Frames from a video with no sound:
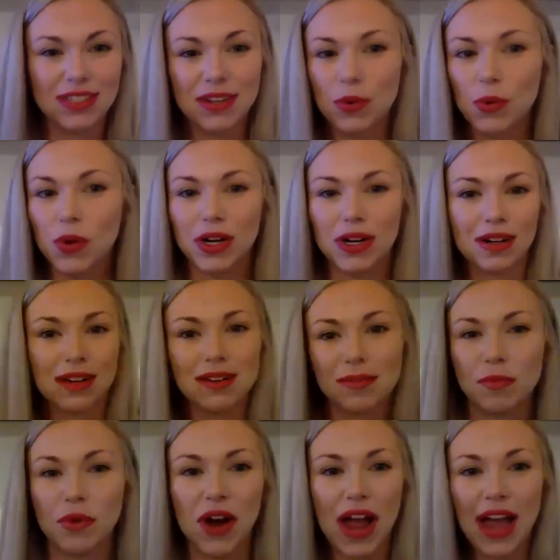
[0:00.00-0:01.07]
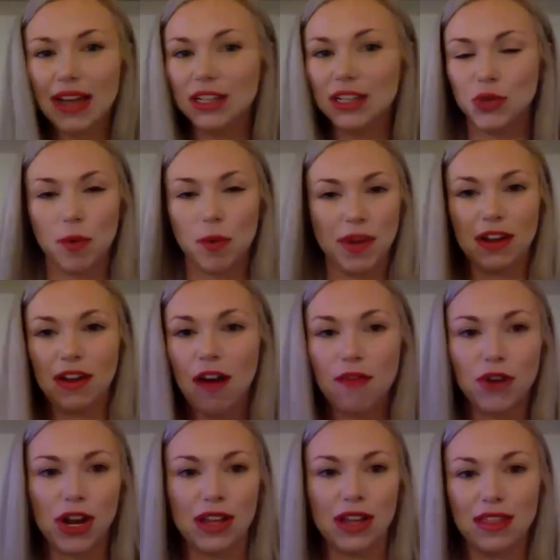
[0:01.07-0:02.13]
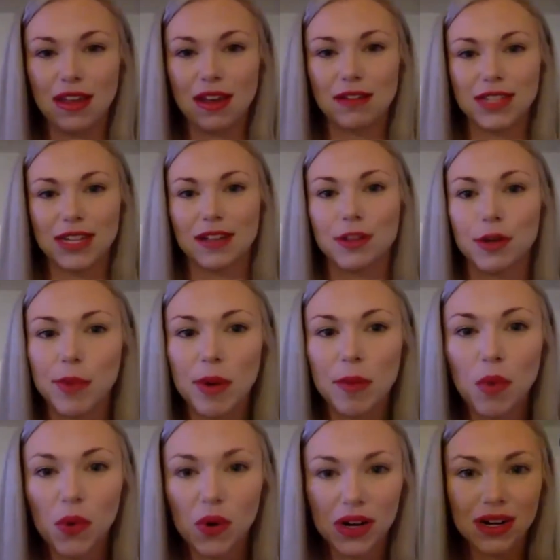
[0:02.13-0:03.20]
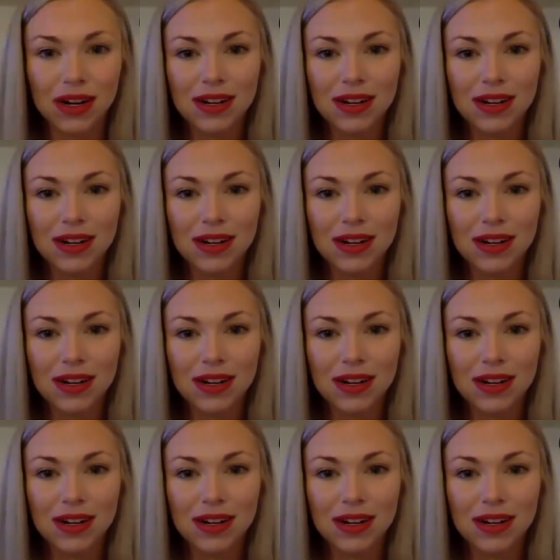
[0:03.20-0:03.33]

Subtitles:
Or Mariah, do you want me to cover anything else like a little bit more?